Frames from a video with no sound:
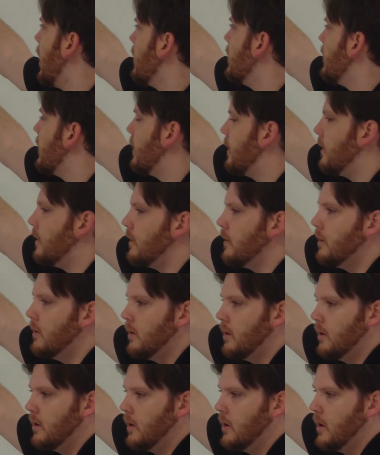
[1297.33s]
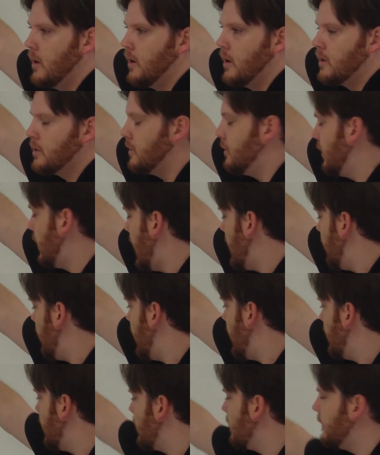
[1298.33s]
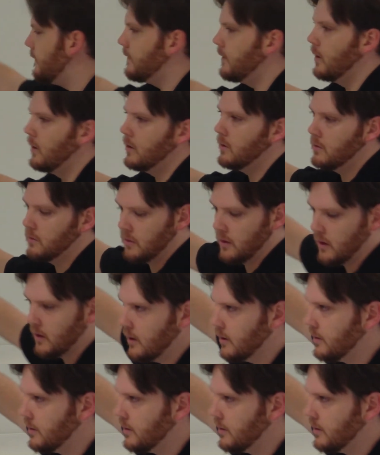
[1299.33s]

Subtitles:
line here to allow air to flow,